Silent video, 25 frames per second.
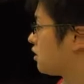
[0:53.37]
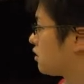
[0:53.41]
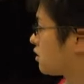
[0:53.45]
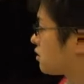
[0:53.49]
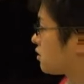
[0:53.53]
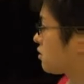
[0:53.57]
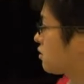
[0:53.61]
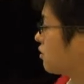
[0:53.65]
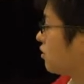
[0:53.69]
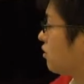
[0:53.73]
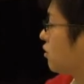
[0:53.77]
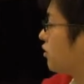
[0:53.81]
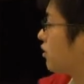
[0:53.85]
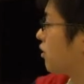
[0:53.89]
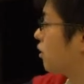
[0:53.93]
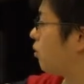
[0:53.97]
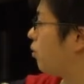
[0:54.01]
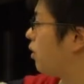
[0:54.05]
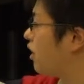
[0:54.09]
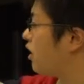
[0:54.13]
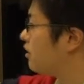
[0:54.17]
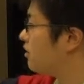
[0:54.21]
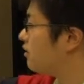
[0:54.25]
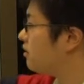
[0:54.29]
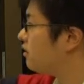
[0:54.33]
So
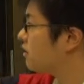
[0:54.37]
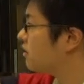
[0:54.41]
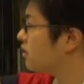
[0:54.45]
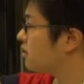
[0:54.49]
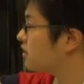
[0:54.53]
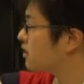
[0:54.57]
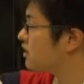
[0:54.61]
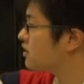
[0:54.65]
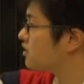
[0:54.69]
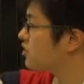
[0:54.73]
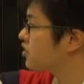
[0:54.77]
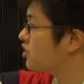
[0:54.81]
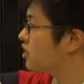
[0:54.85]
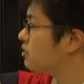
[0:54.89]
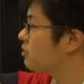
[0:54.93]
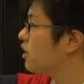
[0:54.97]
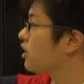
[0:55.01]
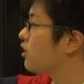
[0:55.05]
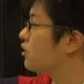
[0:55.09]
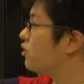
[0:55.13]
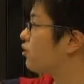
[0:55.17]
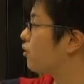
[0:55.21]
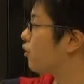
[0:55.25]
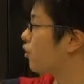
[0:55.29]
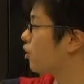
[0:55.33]
the German
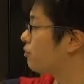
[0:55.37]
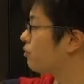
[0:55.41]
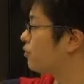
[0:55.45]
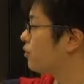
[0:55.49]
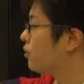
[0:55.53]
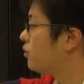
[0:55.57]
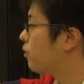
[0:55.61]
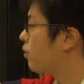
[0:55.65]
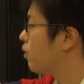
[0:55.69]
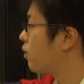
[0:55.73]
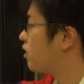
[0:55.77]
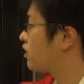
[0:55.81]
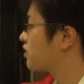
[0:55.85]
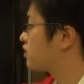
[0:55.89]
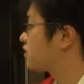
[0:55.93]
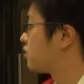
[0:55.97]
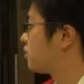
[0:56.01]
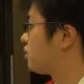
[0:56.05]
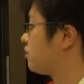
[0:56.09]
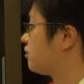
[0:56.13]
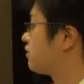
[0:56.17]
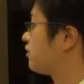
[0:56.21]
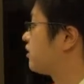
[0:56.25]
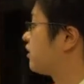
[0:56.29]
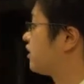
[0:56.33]
group focus
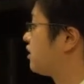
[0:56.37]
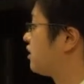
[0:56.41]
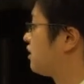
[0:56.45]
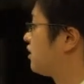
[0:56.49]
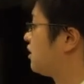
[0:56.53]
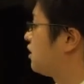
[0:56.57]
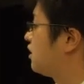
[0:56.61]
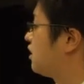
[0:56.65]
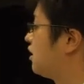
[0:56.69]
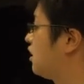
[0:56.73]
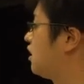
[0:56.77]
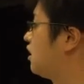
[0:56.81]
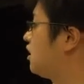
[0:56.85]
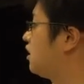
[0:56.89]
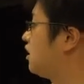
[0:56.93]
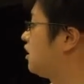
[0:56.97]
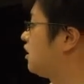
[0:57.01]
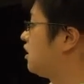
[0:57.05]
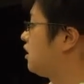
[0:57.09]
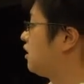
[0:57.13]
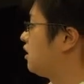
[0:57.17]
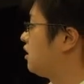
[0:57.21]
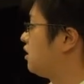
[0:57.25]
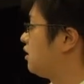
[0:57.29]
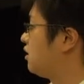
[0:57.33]
on the
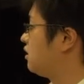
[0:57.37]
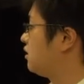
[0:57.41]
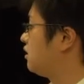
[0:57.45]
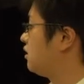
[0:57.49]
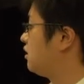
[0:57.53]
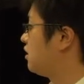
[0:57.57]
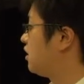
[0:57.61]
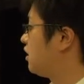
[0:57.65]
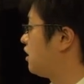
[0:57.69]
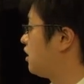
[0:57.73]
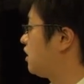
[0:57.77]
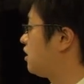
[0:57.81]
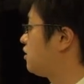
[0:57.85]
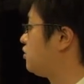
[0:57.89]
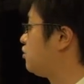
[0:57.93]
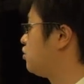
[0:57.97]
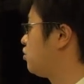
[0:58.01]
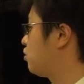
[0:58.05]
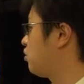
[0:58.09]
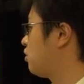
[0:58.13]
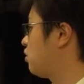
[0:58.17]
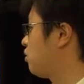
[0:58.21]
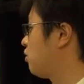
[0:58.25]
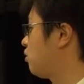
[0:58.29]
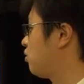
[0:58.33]

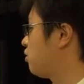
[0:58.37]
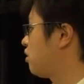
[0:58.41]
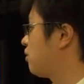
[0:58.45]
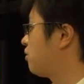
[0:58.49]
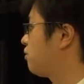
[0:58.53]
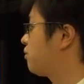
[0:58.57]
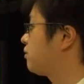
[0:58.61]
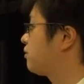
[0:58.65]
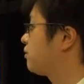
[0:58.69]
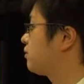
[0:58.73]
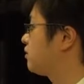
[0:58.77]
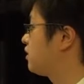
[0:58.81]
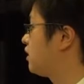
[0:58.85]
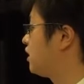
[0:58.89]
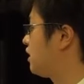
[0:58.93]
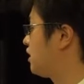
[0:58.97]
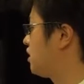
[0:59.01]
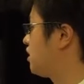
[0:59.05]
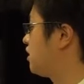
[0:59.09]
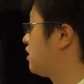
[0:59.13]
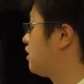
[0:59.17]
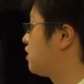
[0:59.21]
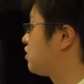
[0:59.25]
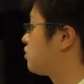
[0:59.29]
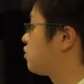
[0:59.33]
neuron wave
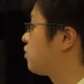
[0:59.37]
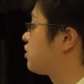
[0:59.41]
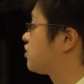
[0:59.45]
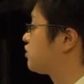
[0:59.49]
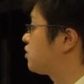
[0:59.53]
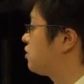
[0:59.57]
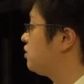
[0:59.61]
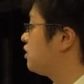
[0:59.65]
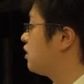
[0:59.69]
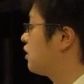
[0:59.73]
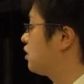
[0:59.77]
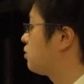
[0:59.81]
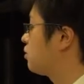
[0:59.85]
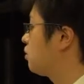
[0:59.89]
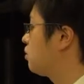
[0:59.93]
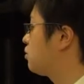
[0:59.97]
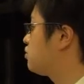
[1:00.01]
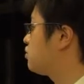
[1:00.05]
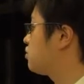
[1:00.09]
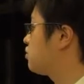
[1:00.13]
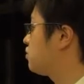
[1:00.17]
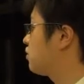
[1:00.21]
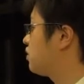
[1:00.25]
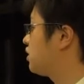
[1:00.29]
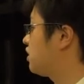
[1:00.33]
equation, and
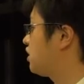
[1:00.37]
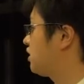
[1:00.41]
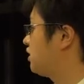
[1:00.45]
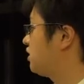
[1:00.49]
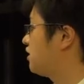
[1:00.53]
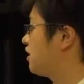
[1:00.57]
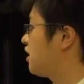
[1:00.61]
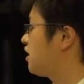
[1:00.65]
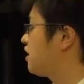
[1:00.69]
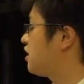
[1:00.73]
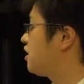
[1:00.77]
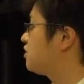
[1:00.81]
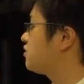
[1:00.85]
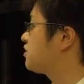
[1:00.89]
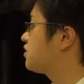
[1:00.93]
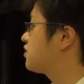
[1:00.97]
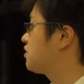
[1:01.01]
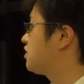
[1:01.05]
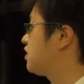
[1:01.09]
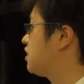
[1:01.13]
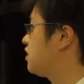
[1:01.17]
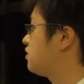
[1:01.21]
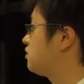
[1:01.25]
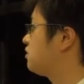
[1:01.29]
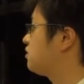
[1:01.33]
also they
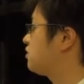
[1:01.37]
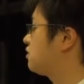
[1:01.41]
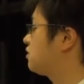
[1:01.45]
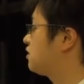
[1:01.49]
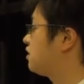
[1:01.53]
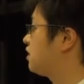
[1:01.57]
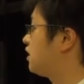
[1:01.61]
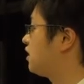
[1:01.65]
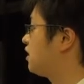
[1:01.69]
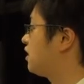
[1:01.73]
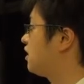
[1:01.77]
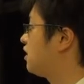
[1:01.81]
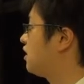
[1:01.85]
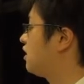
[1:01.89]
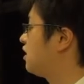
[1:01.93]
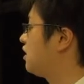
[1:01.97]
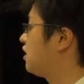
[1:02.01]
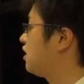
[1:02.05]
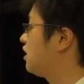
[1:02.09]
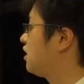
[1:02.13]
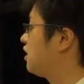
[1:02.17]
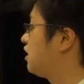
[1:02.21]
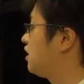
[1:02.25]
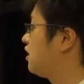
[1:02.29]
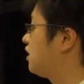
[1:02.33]
extend
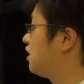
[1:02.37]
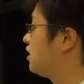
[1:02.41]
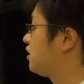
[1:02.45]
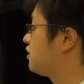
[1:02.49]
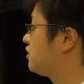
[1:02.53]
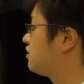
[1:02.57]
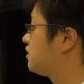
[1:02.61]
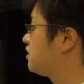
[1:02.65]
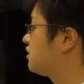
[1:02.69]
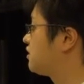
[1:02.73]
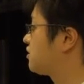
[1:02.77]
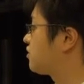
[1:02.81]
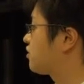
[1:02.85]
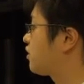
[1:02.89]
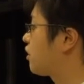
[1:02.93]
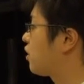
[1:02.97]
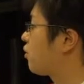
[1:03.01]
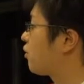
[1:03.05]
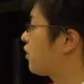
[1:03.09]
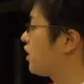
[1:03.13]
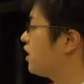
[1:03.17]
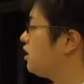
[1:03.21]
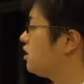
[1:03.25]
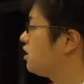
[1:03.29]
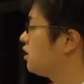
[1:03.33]
this
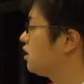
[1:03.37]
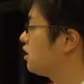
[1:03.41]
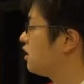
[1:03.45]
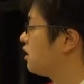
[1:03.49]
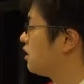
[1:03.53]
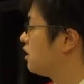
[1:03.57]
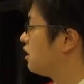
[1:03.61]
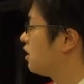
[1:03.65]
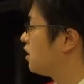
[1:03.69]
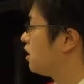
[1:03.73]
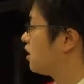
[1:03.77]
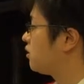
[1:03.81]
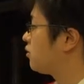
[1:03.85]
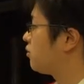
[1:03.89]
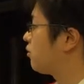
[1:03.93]
theory, and